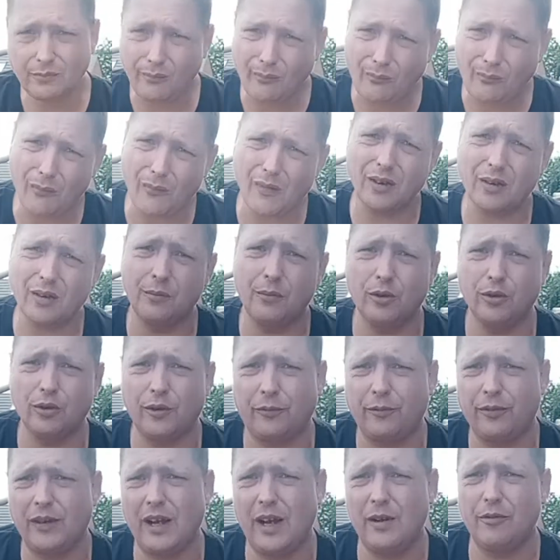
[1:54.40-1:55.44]
the more the
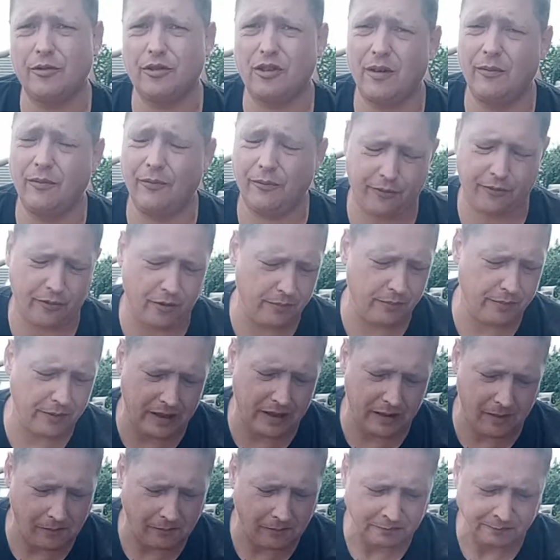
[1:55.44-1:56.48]
flavour's coming through, but
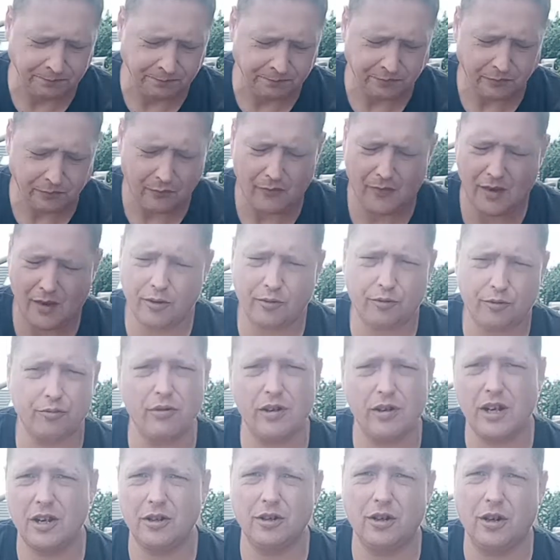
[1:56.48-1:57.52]
it's really
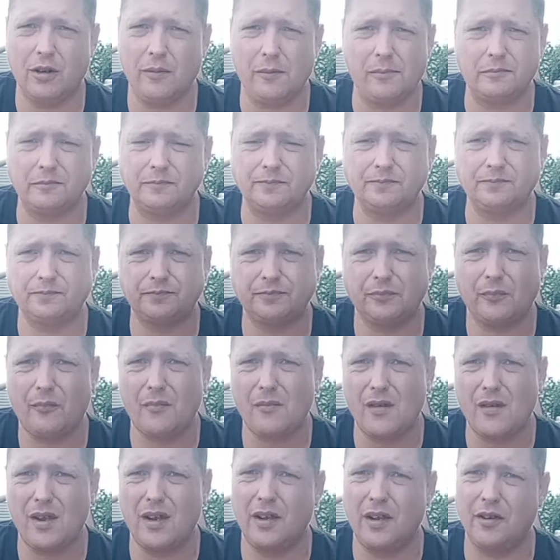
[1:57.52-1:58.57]
not,
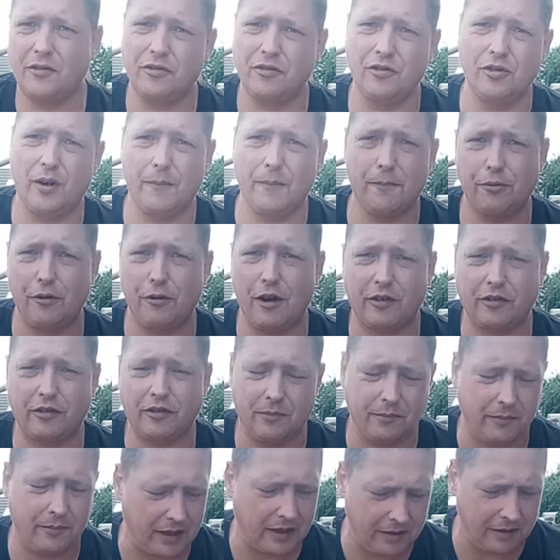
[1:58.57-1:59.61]
it's not impressing
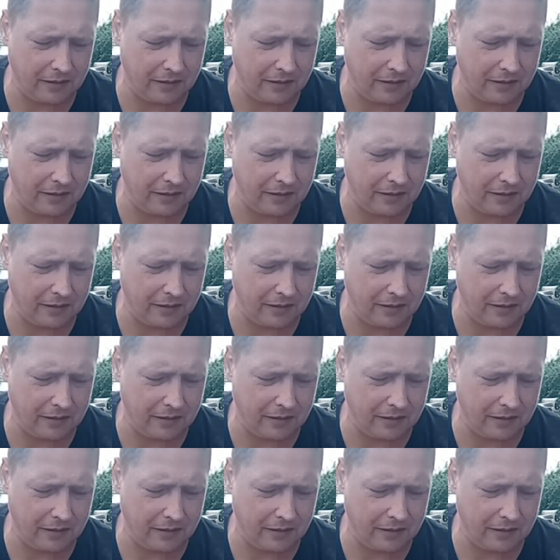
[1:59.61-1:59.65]
me.